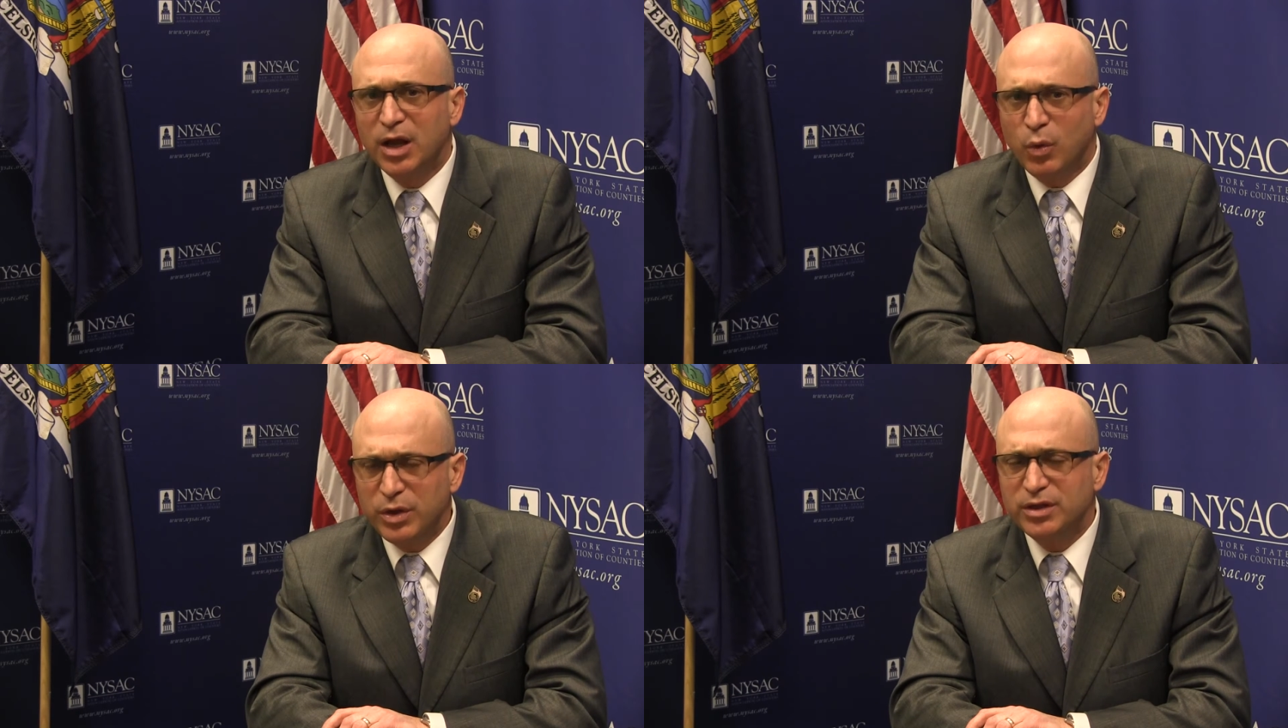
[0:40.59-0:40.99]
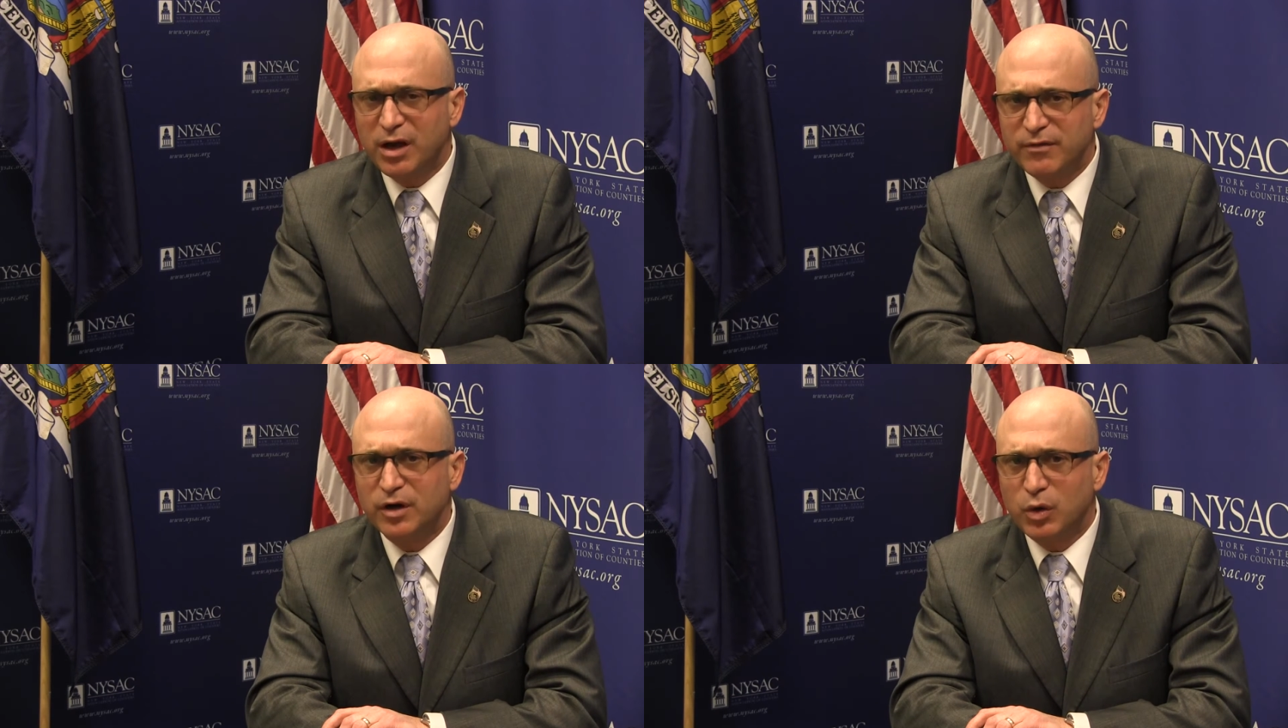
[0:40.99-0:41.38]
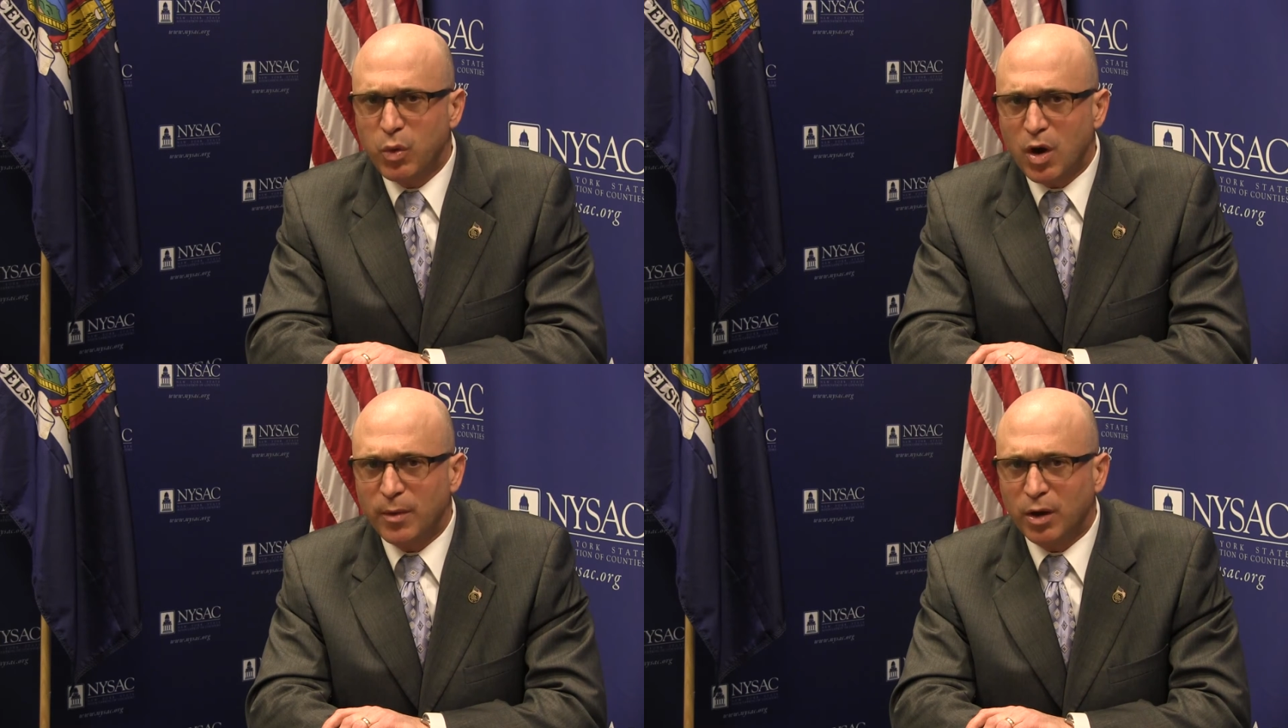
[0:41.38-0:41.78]
with Governor
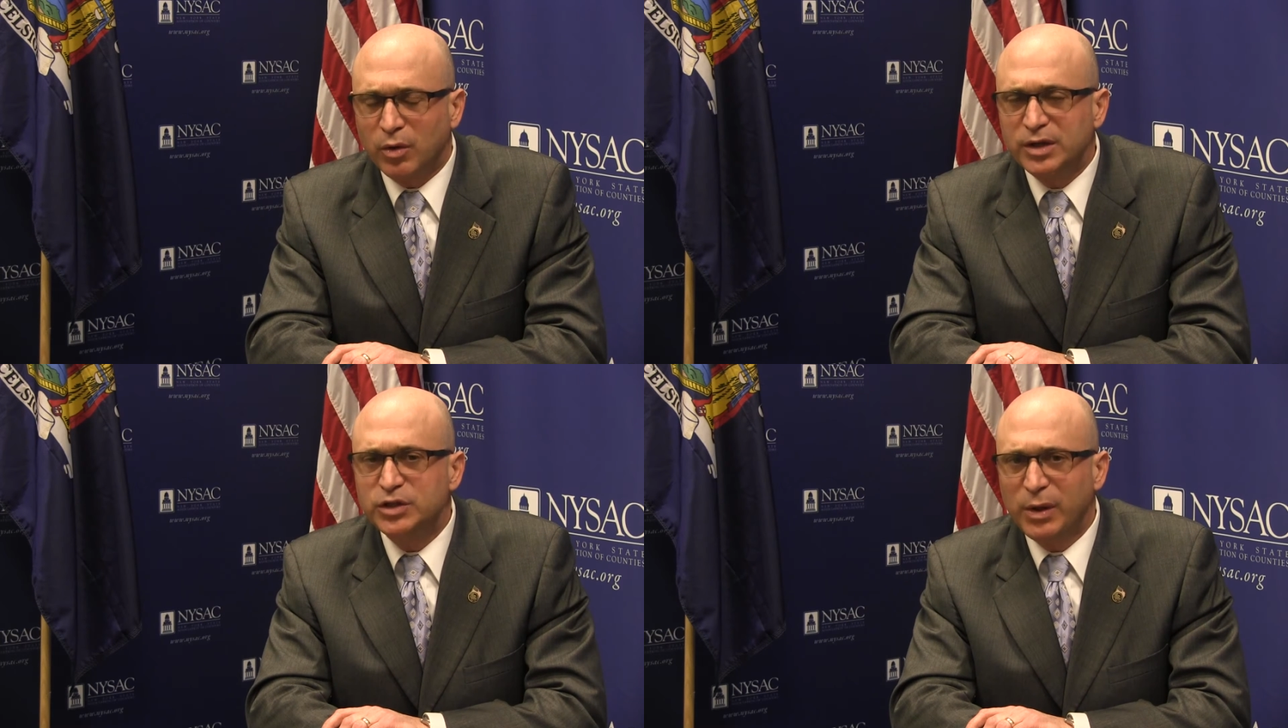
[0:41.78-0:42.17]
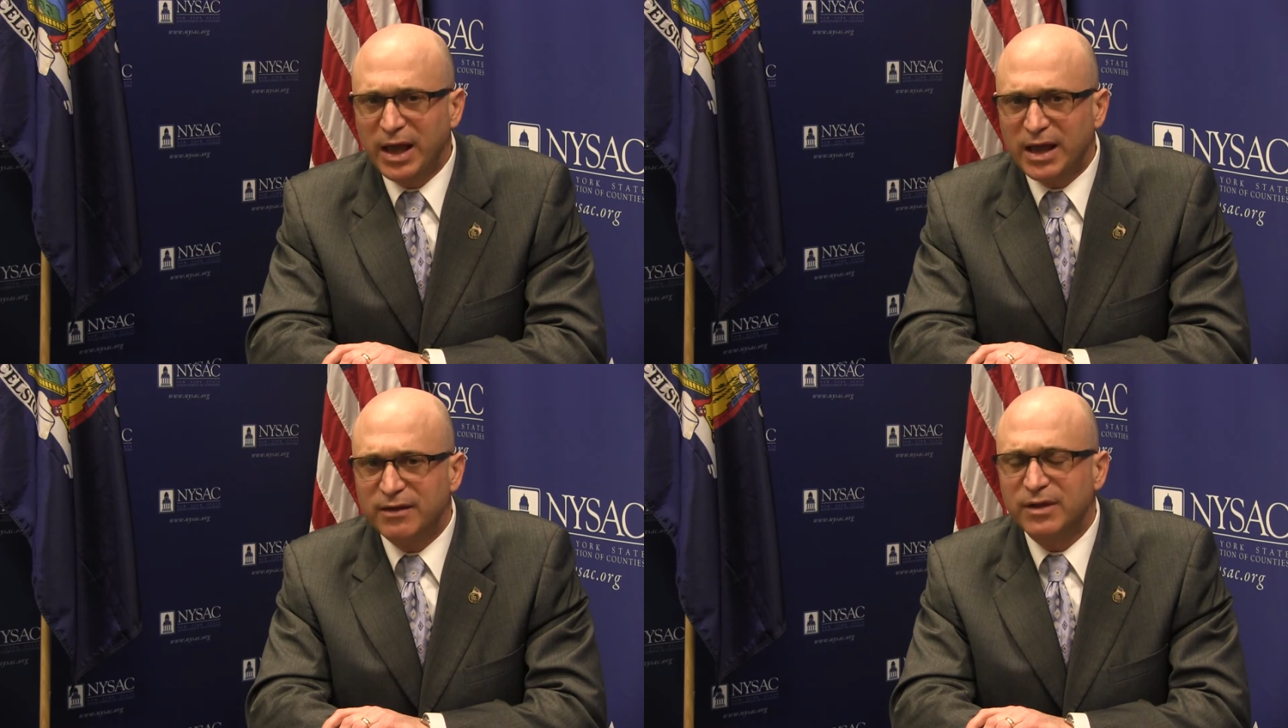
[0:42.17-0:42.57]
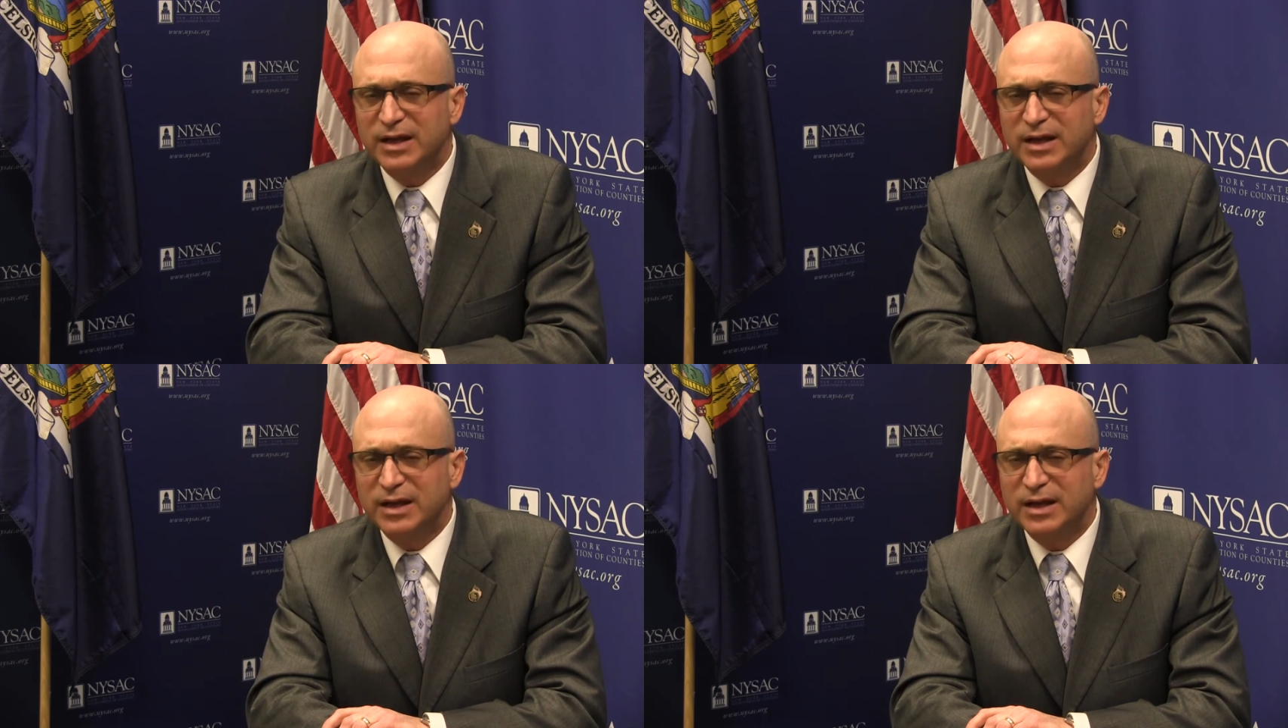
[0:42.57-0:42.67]
Cuomo to have